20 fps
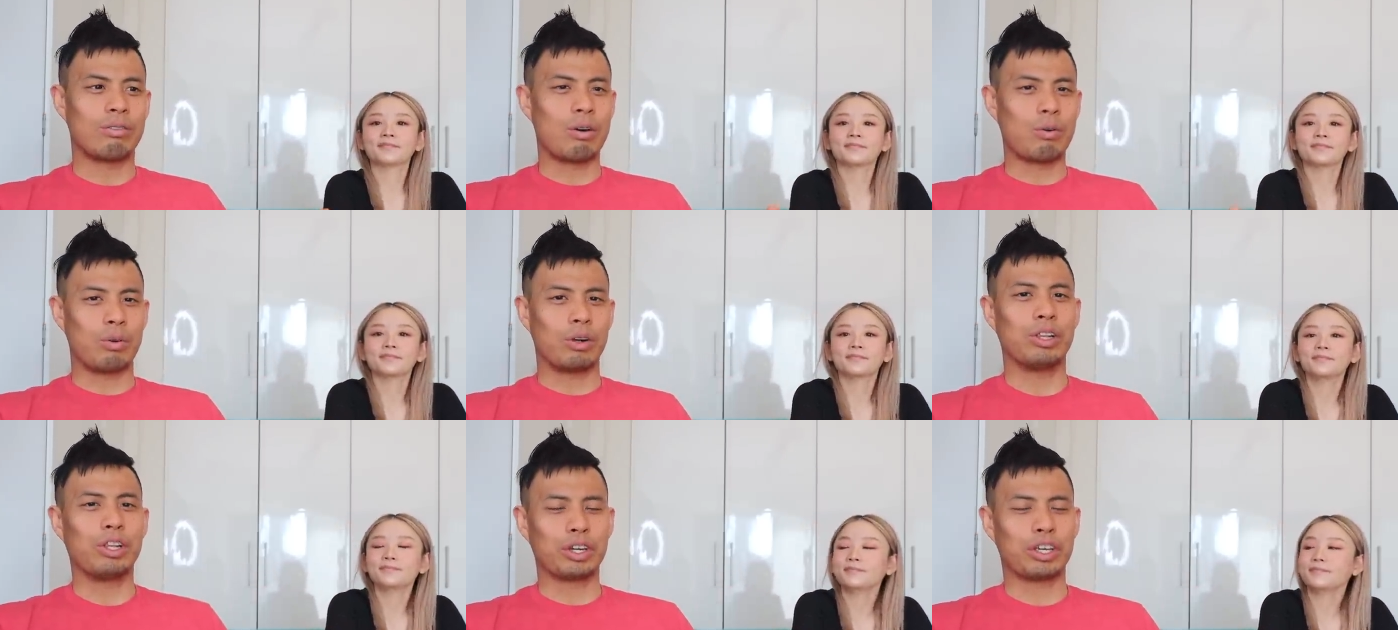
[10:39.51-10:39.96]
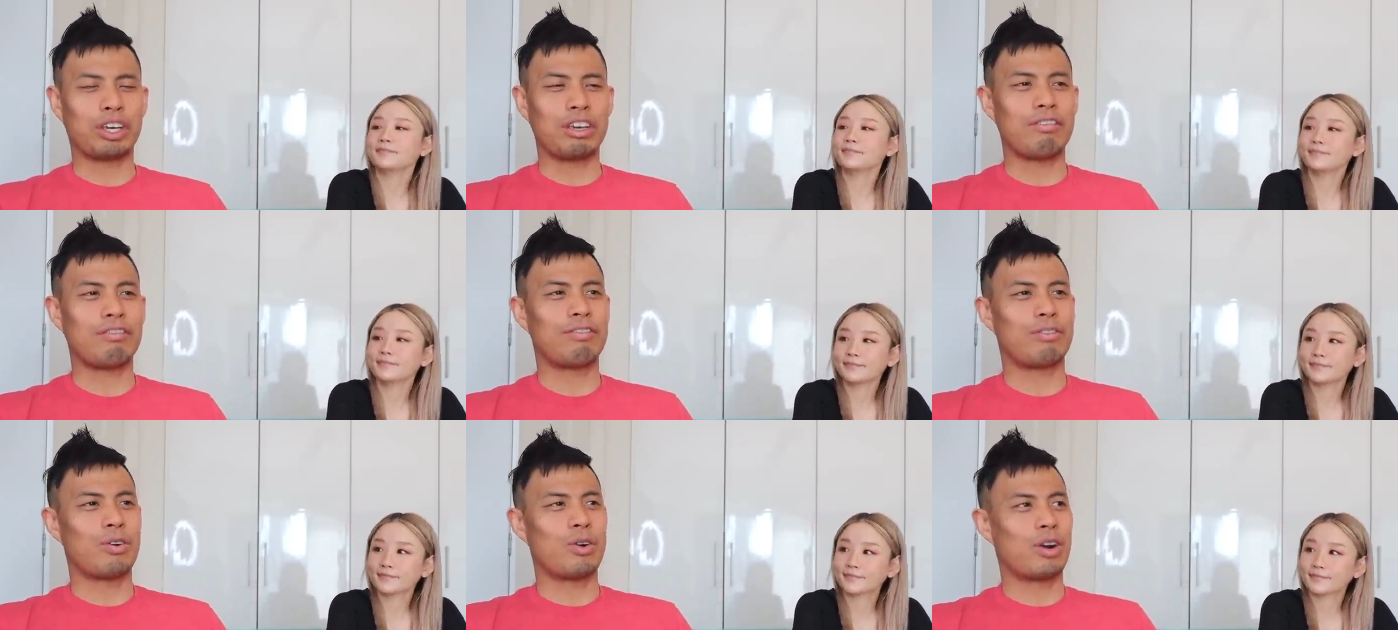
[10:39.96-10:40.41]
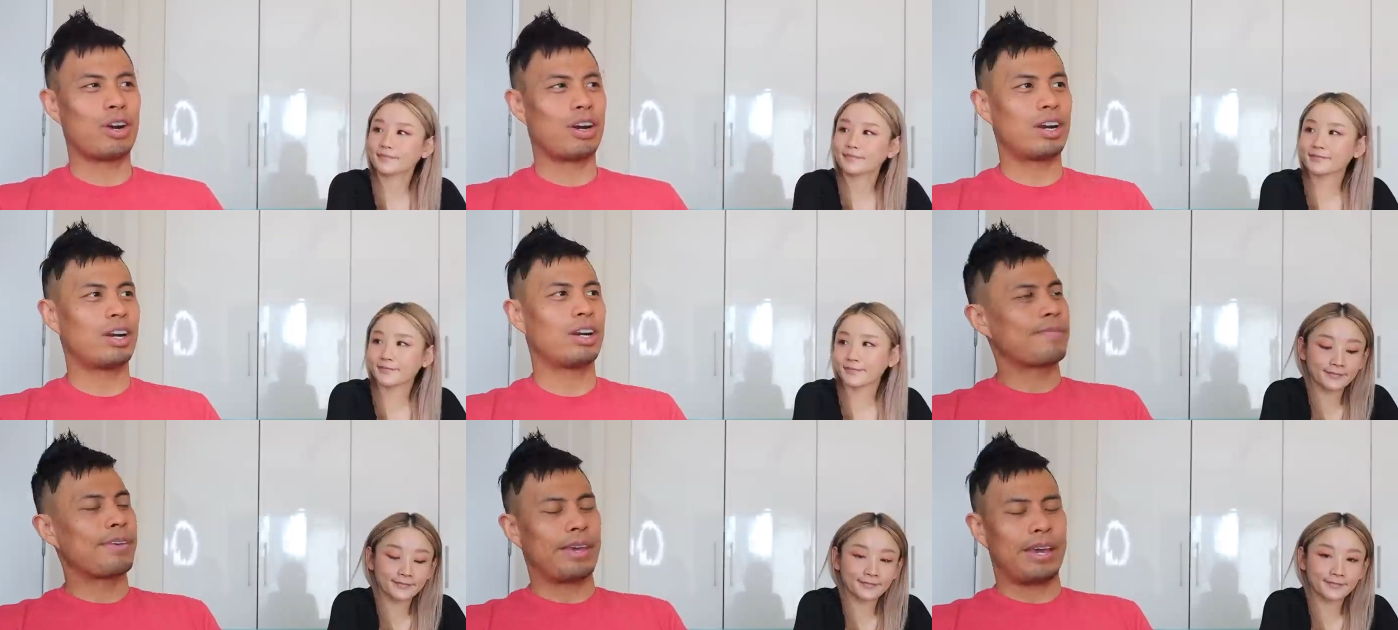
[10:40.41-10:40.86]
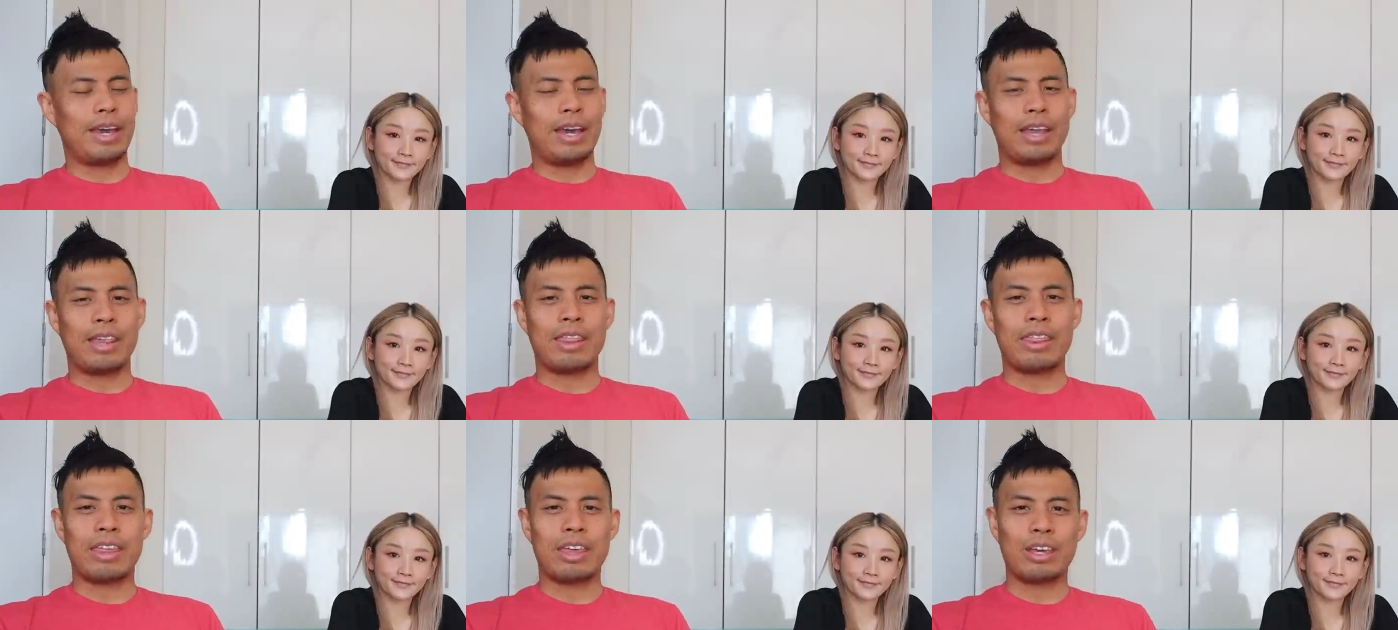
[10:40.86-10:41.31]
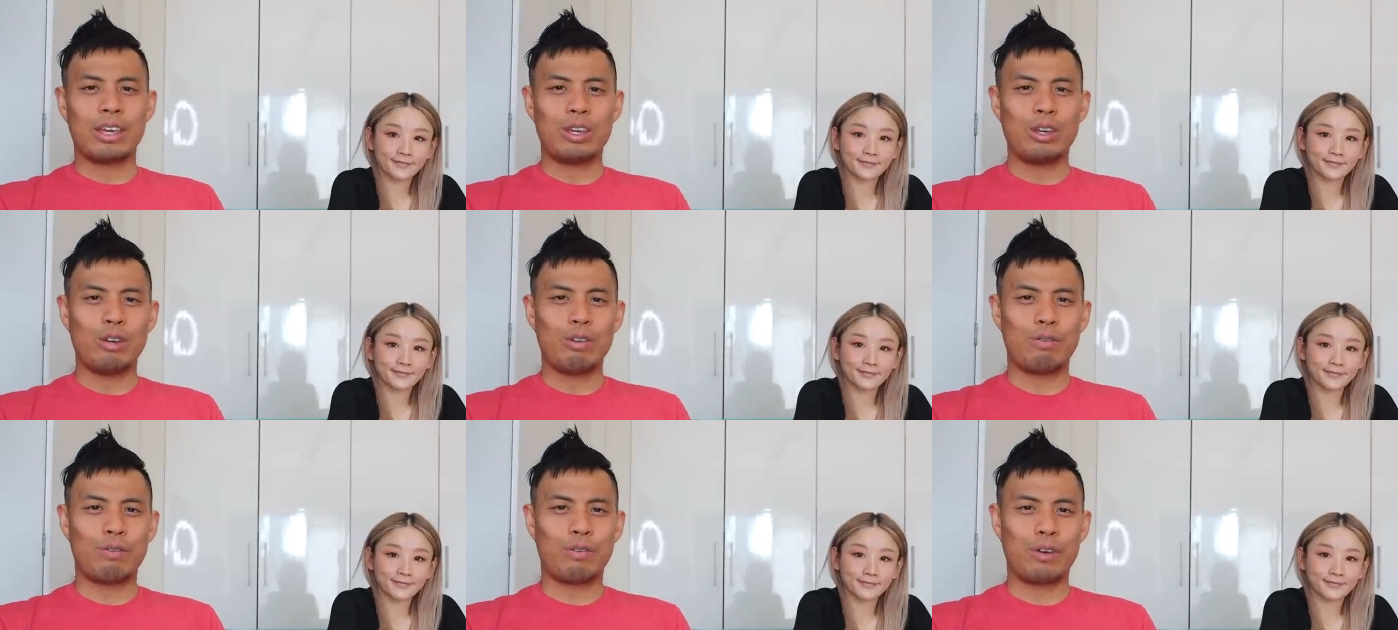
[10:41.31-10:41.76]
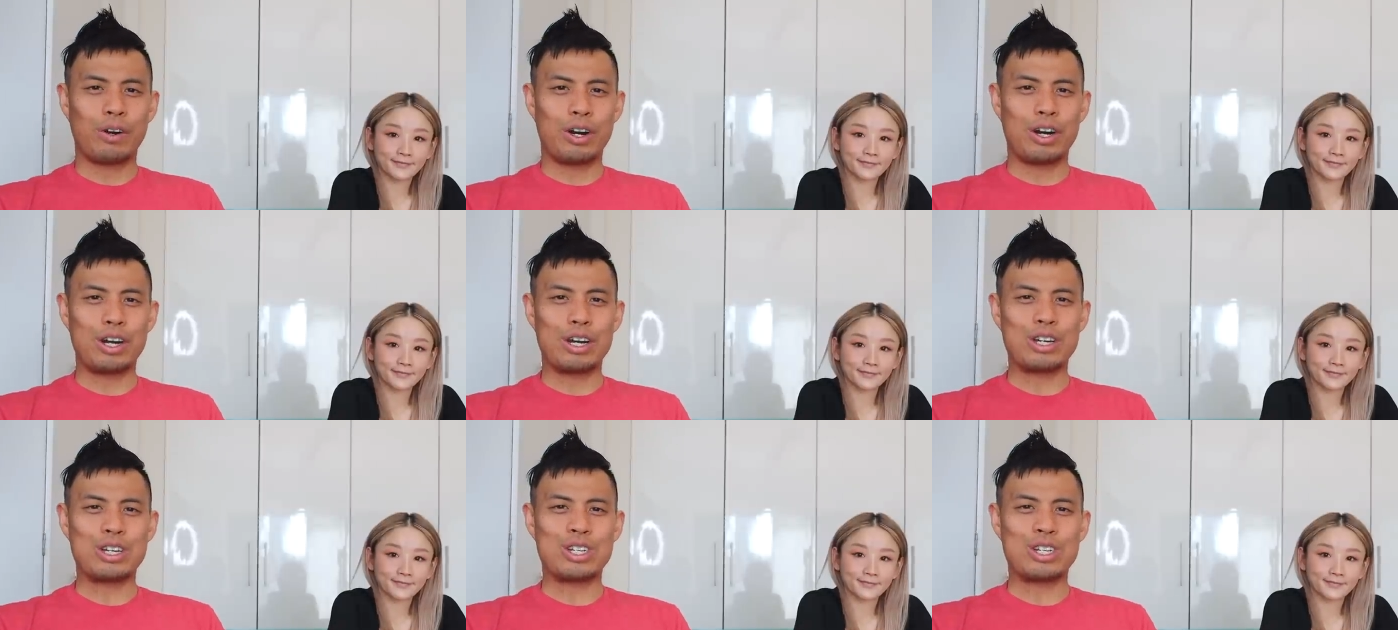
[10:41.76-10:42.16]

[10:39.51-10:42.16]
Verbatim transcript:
Speaker 1: what we're looking for. Yeah, and thank you for